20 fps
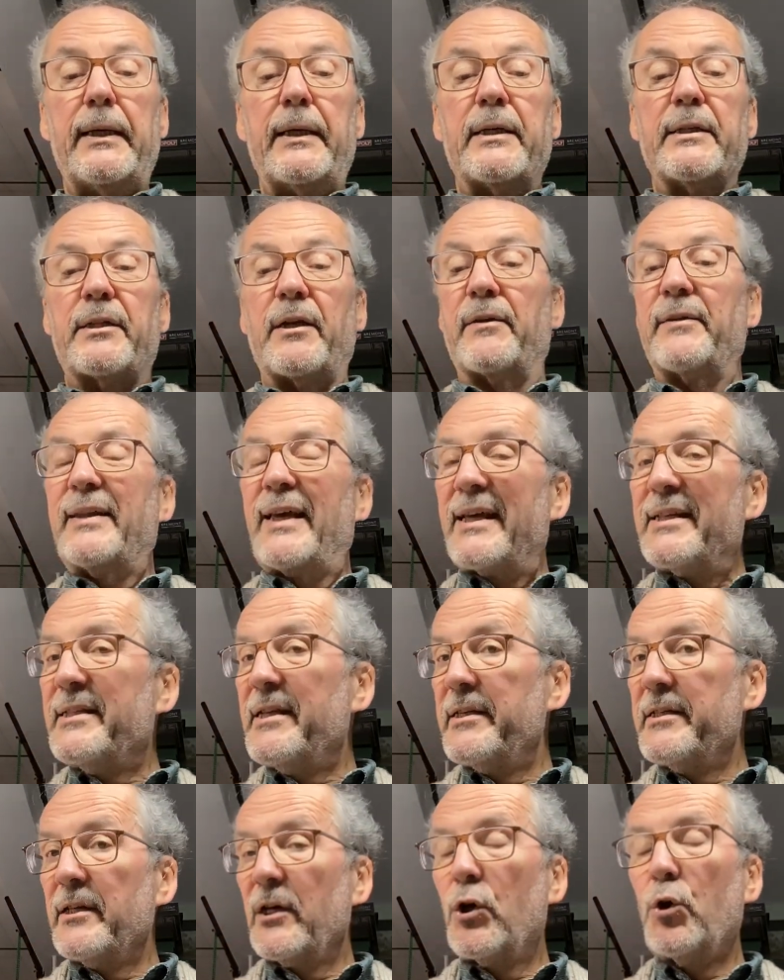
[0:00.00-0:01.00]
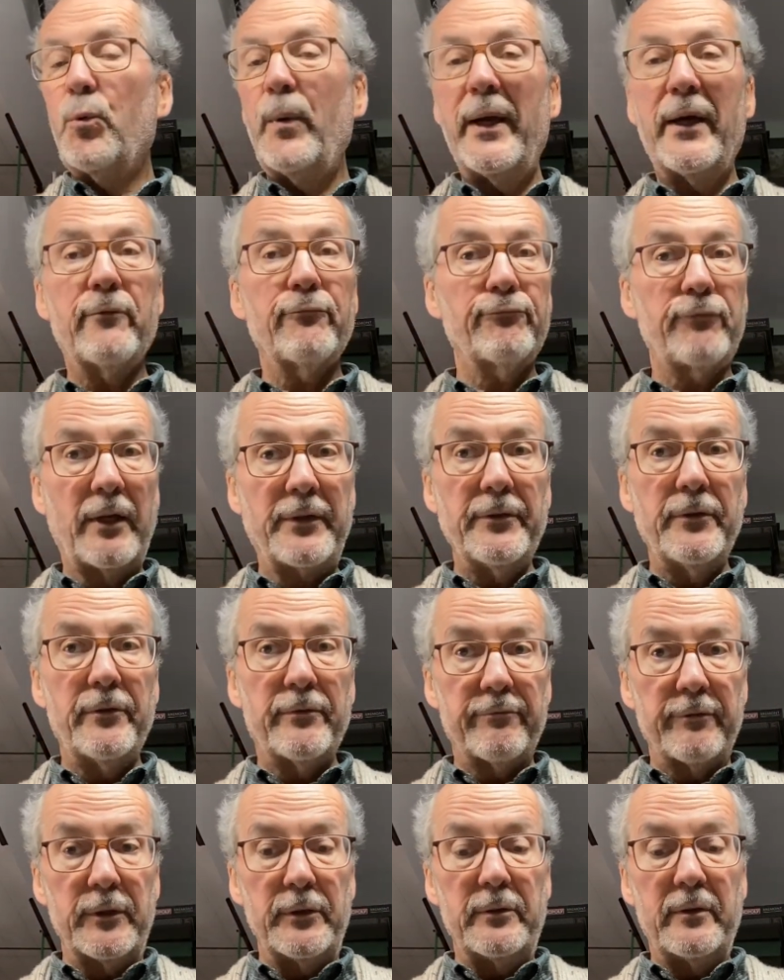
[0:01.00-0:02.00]
So that is a quick run
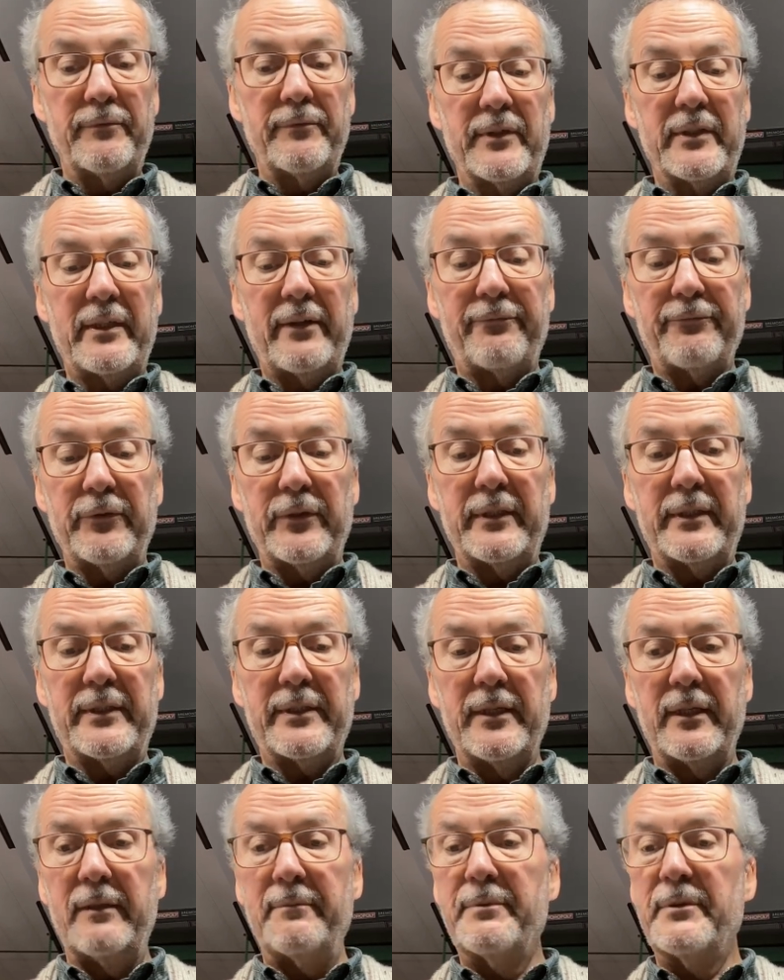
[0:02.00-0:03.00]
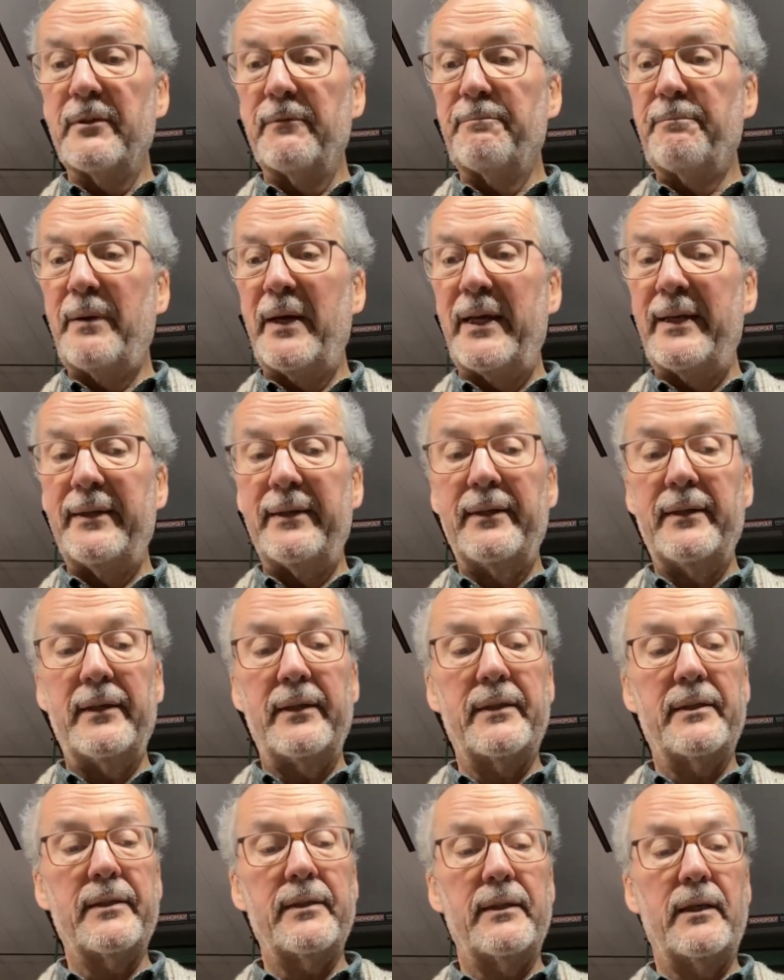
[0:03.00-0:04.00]
through different types of pen
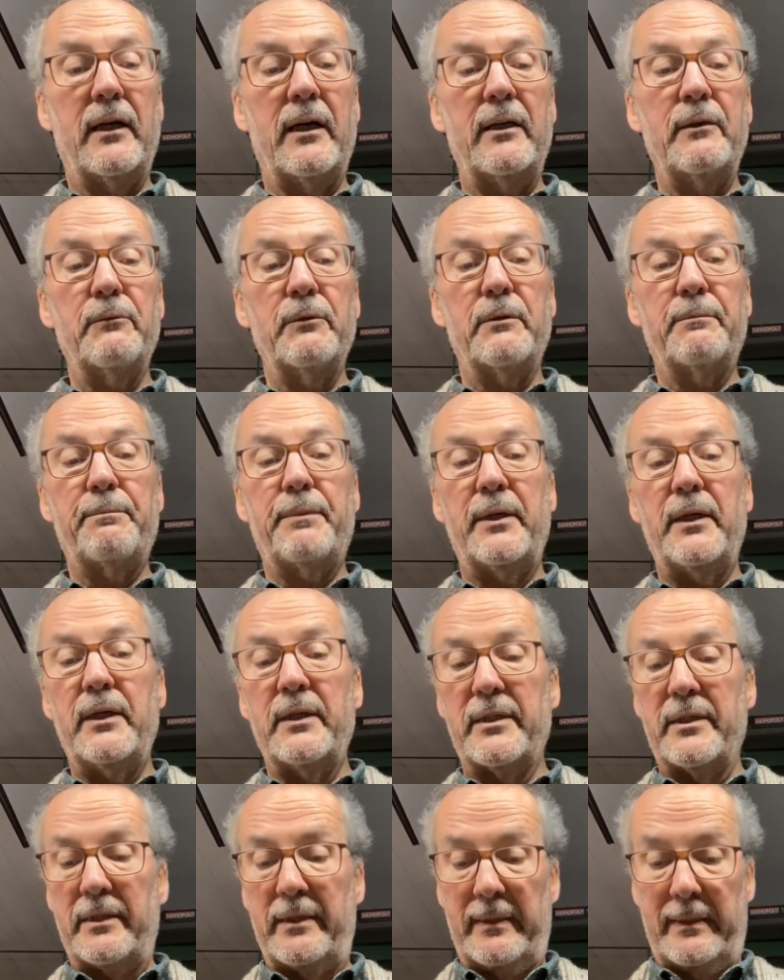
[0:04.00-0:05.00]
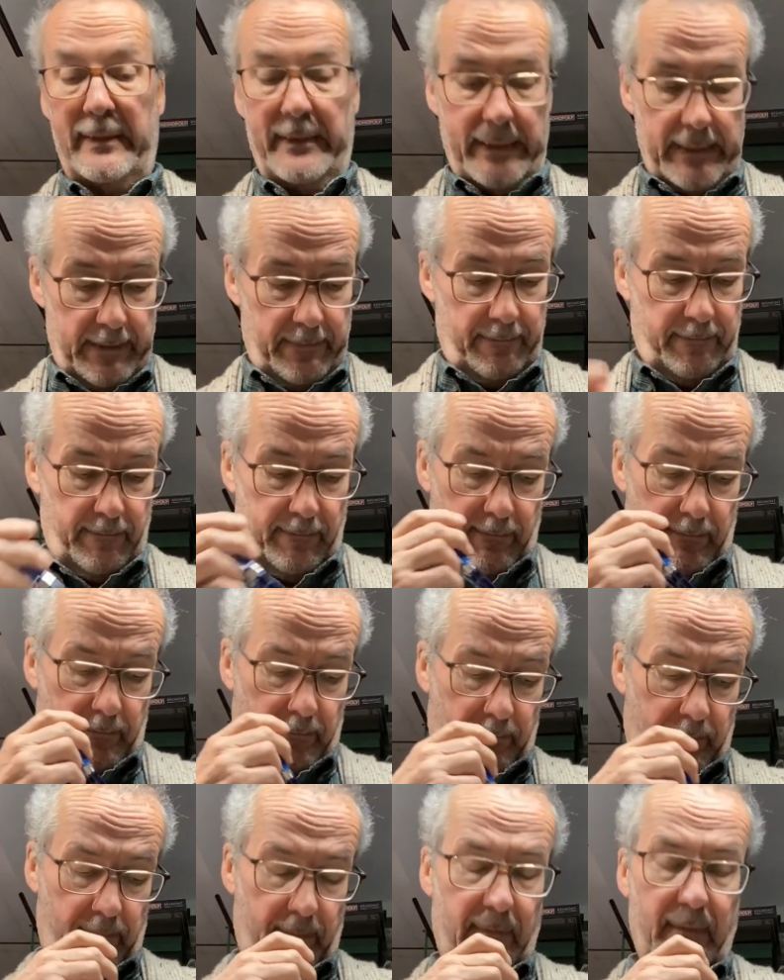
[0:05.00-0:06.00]
that I would personally
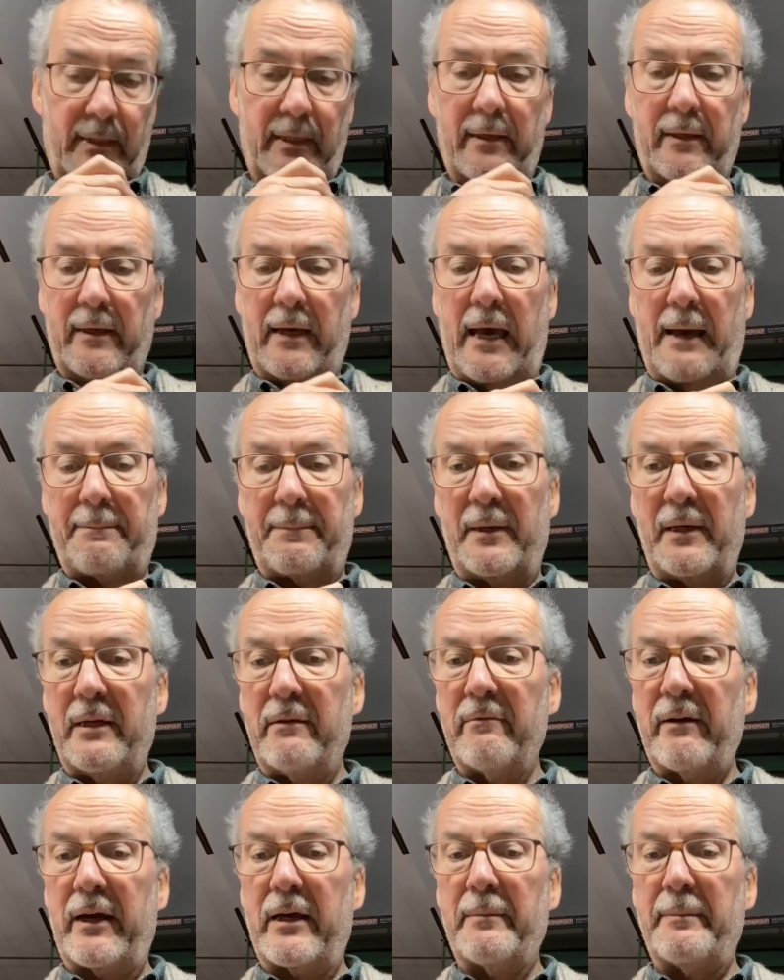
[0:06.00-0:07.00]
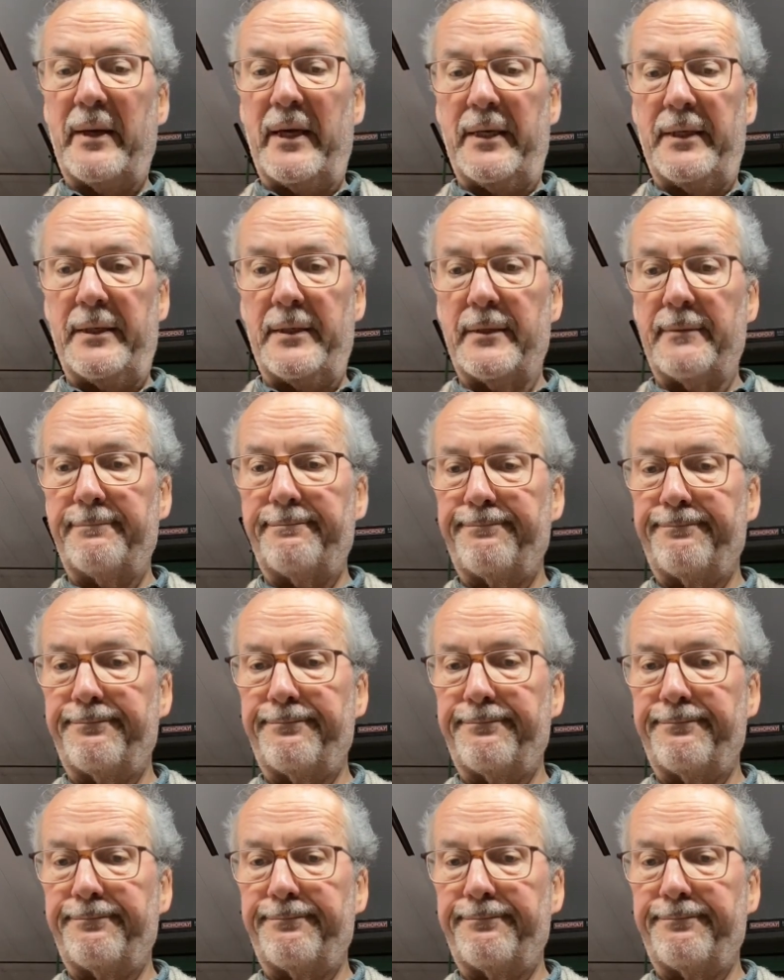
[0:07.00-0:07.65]
happily recommend.